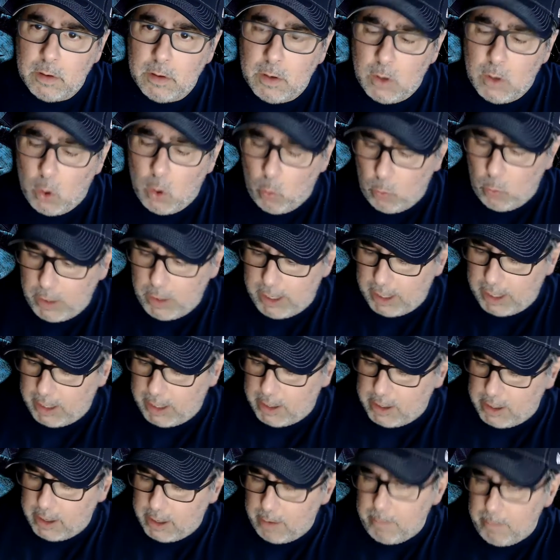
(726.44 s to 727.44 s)
we get a
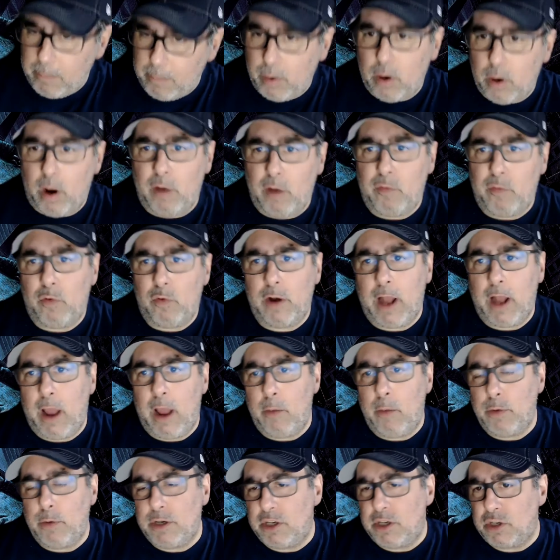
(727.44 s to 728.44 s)
number of what I
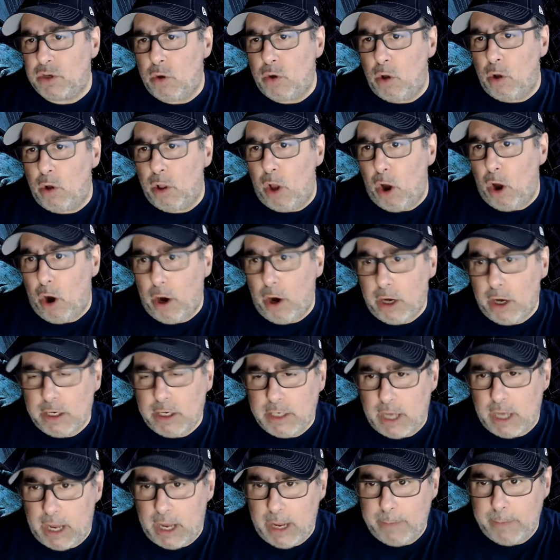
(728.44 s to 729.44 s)
would just call
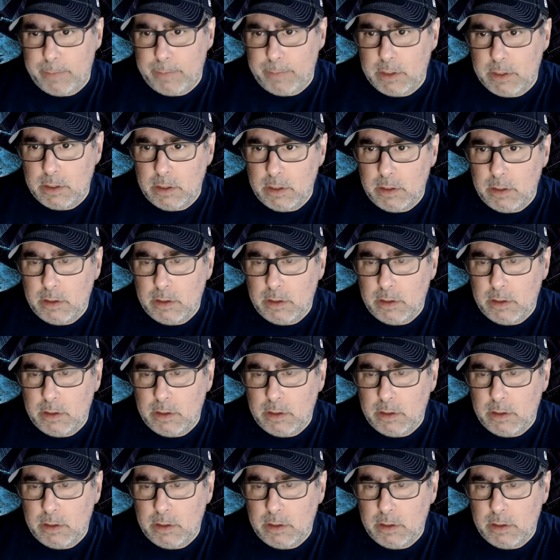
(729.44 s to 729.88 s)
archetypes